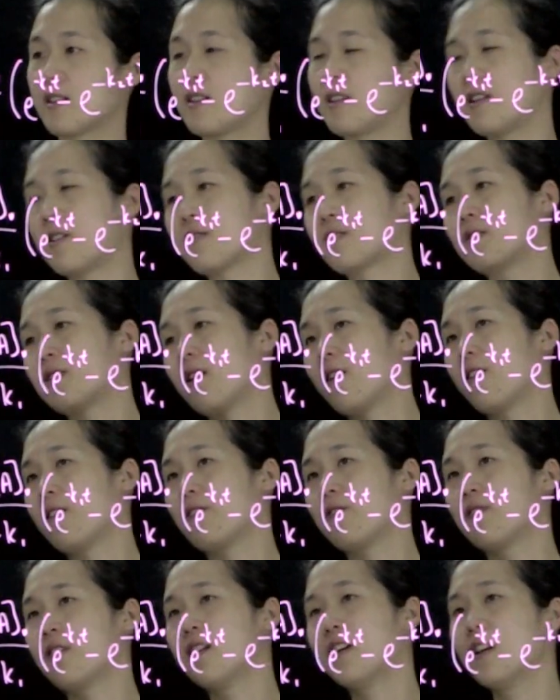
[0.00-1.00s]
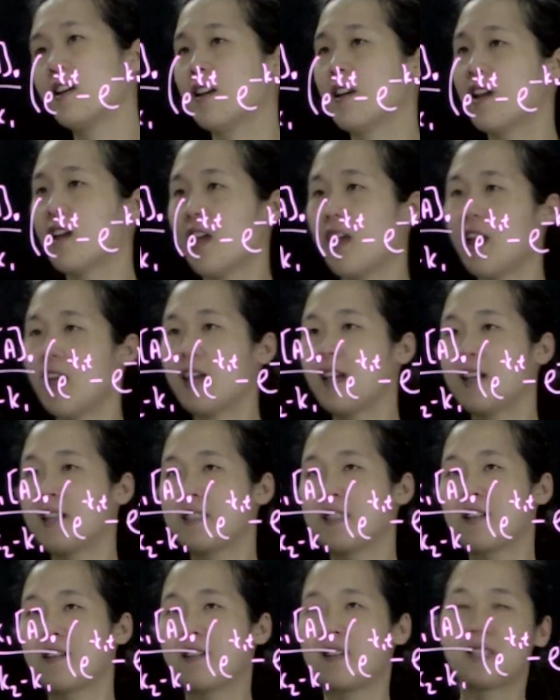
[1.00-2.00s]
you know solve
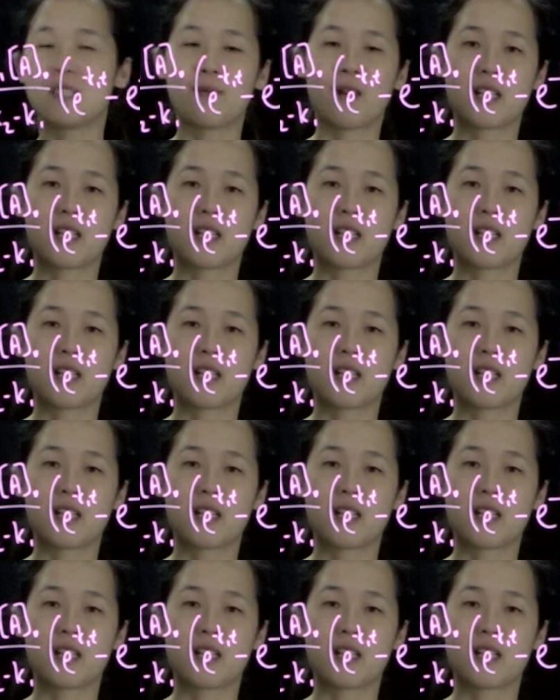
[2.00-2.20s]
a0 e to the